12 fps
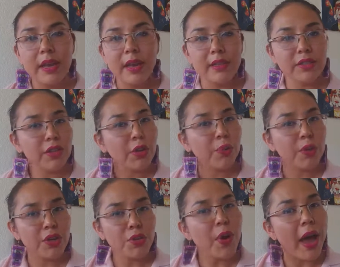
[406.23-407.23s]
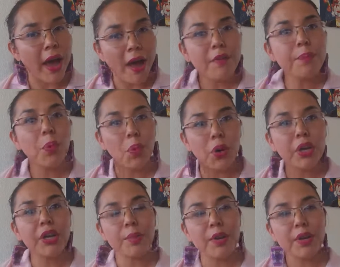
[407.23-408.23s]
And so when you have poor
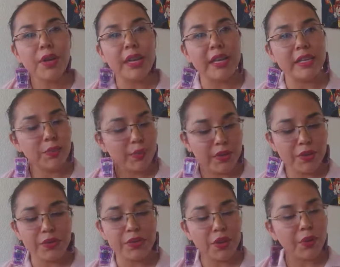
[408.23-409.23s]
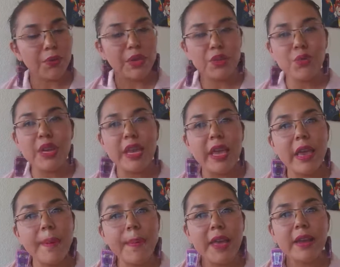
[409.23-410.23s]
communities, when you
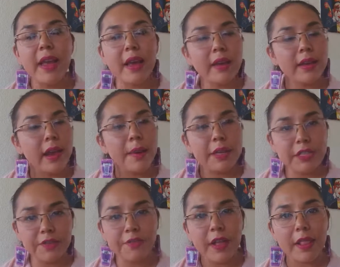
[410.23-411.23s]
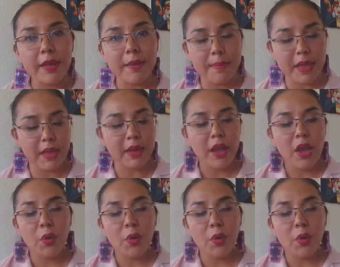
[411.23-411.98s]
inhibit economic development,